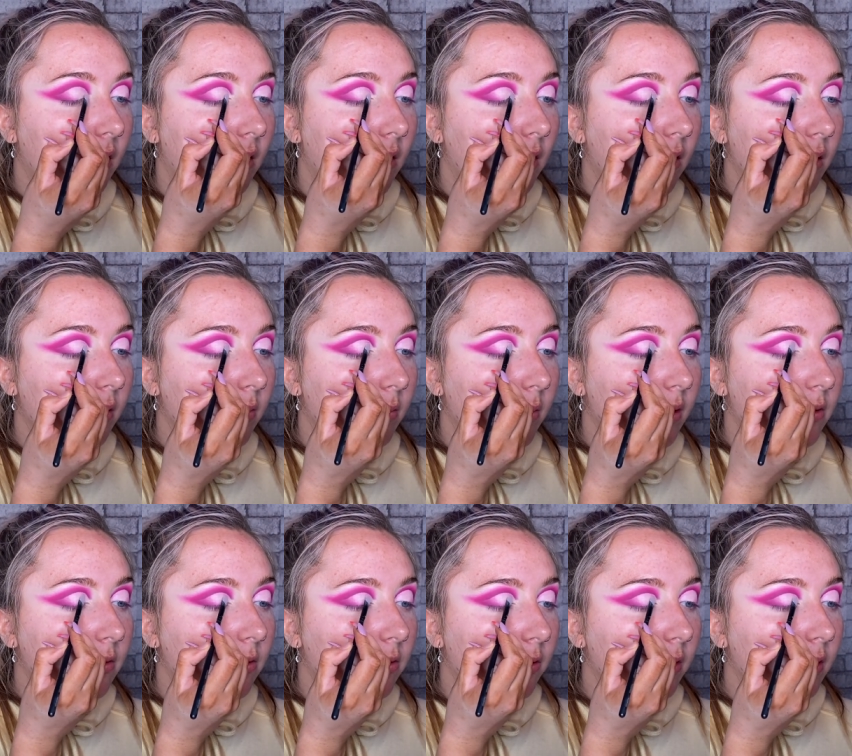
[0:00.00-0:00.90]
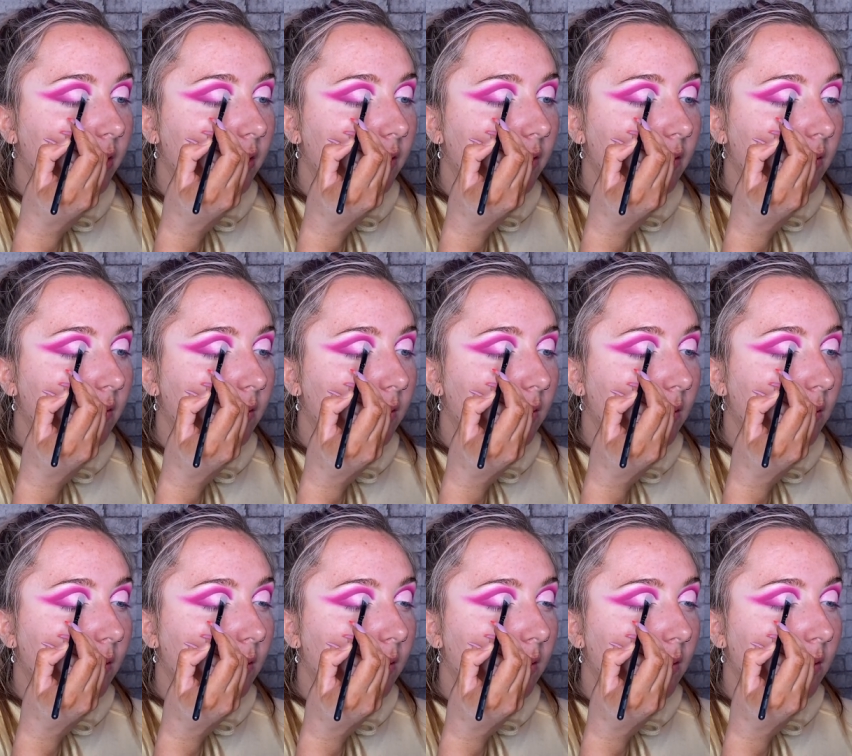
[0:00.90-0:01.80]
on my cut crease.
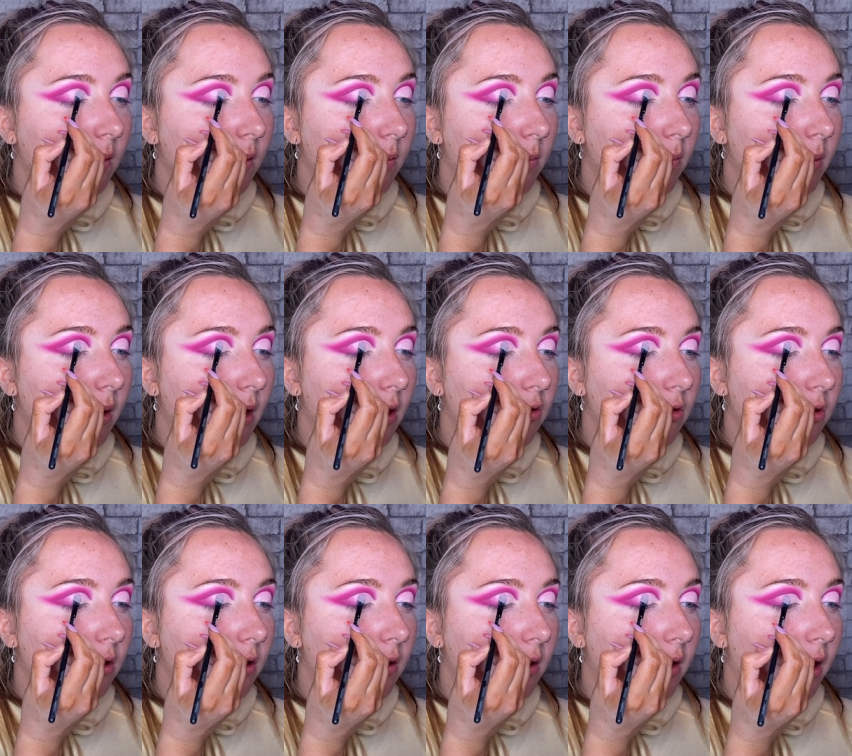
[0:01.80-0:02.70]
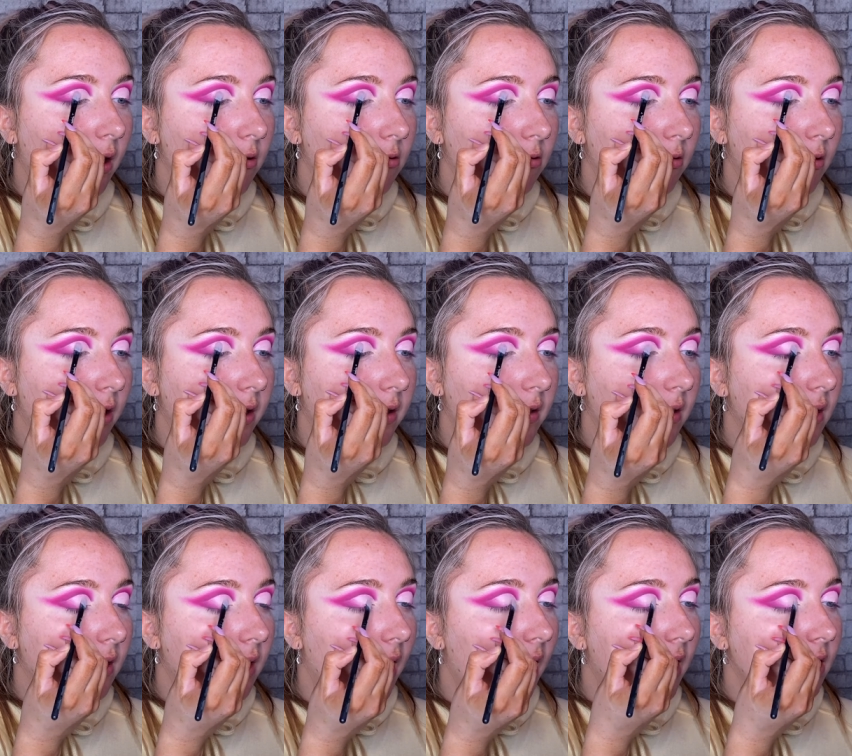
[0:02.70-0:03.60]
Make sure to get right to
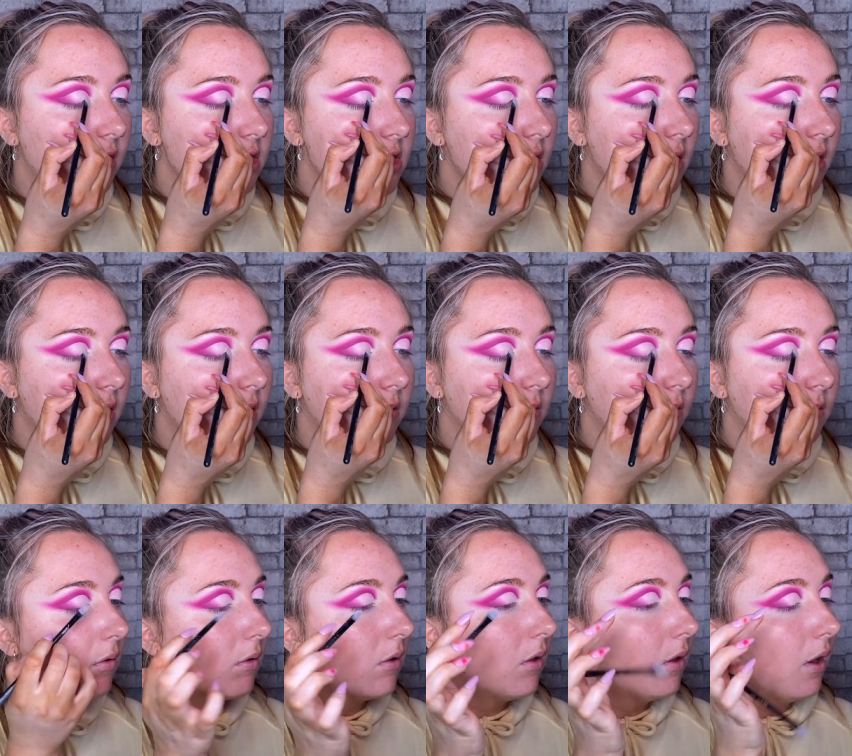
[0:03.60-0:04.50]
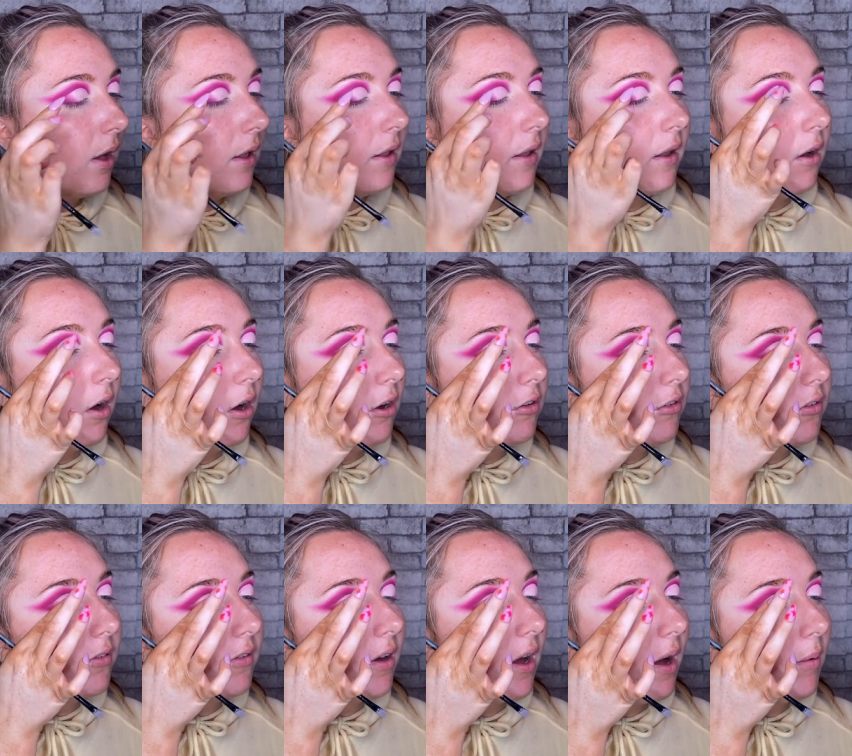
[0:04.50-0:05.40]
the edge too. And then I
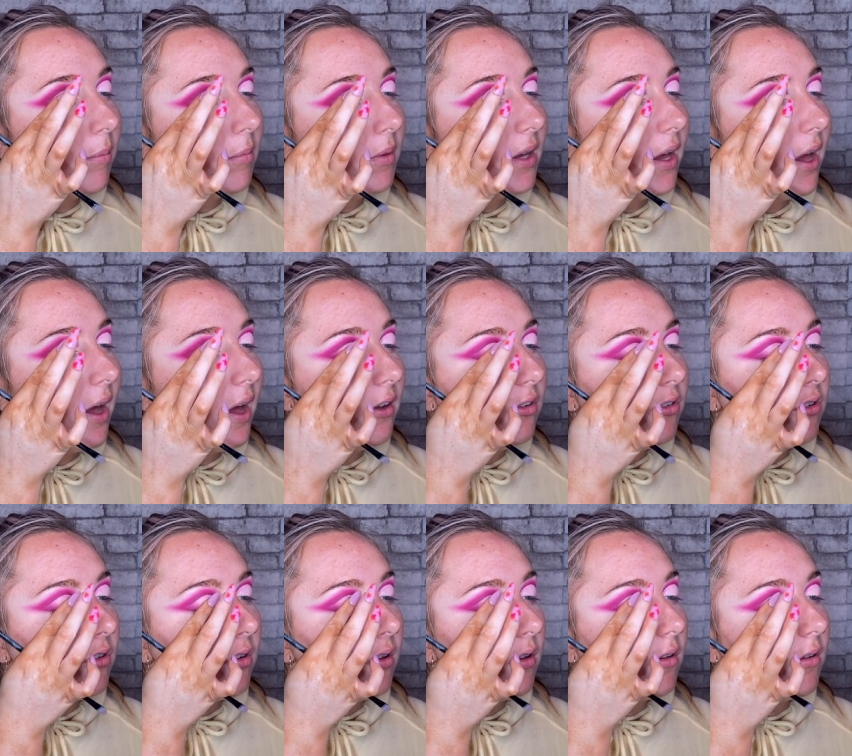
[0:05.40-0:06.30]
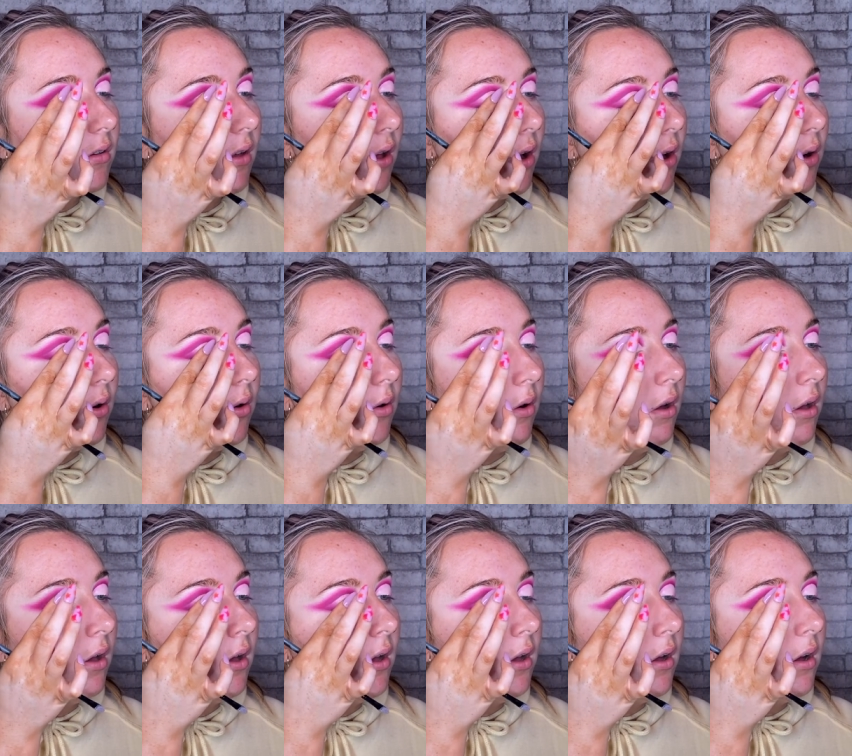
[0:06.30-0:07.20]
just tap the edge so
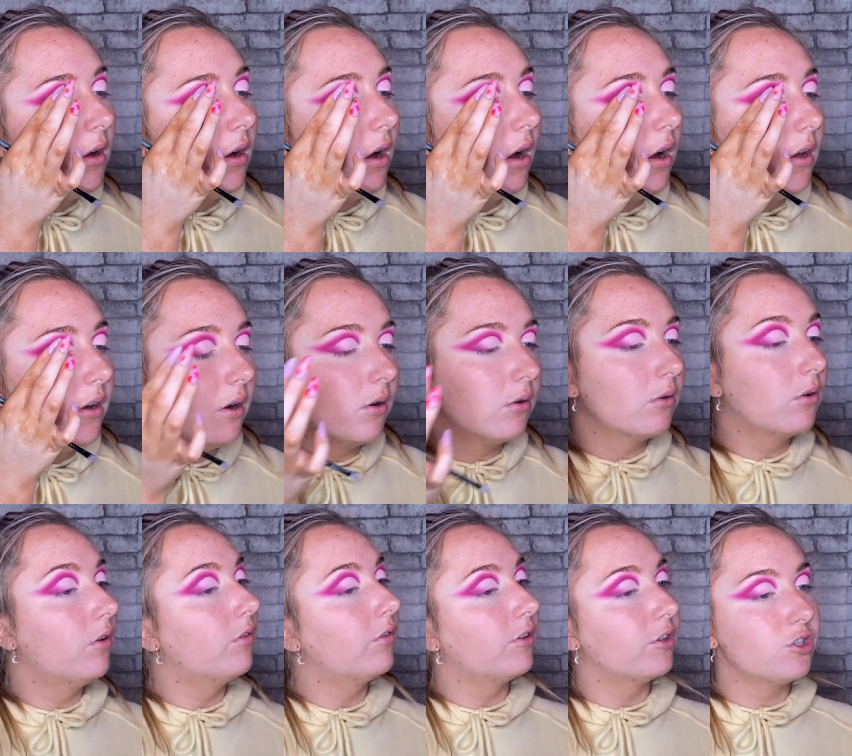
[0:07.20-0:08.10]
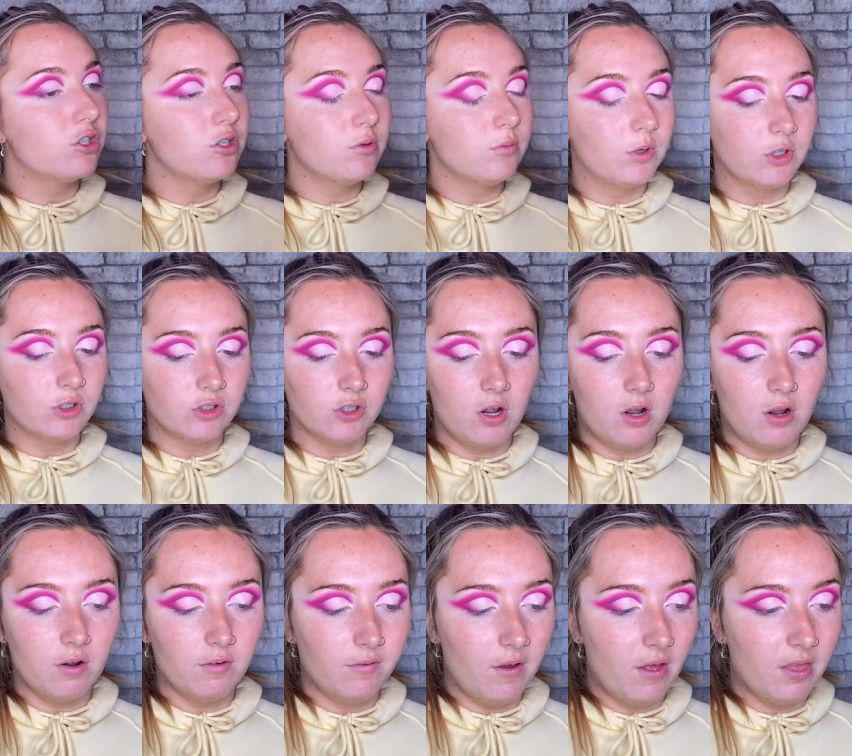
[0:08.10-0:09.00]
I don't cover too much
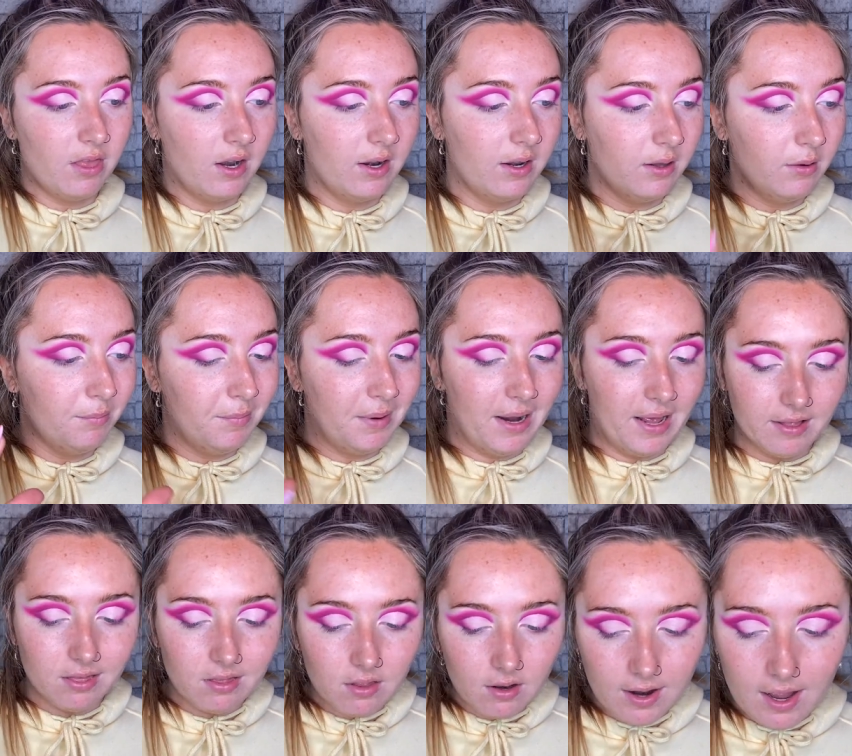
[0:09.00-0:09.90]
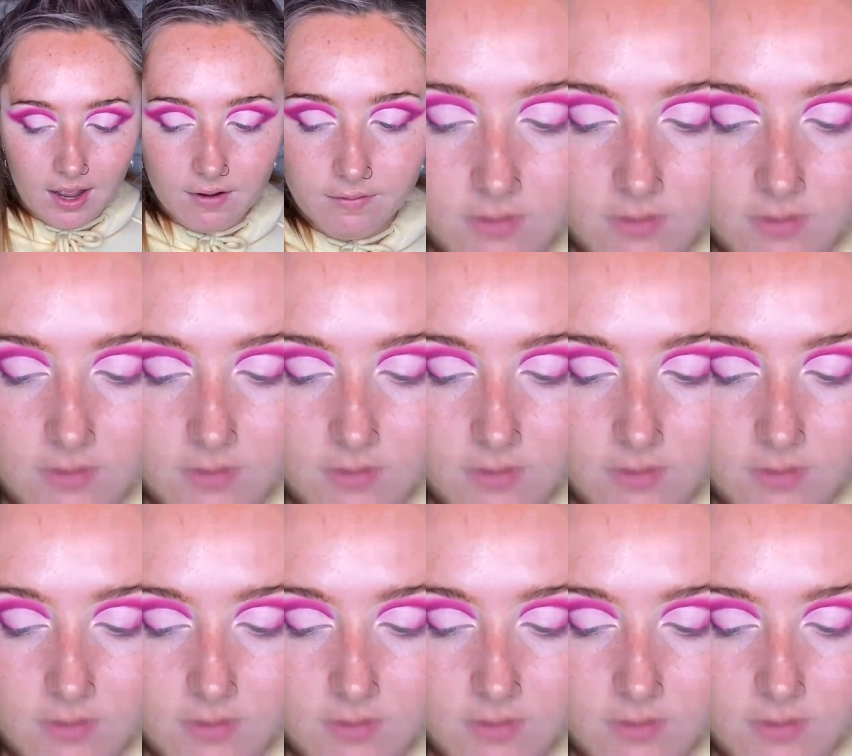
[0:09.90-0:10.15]
of the little blend that I have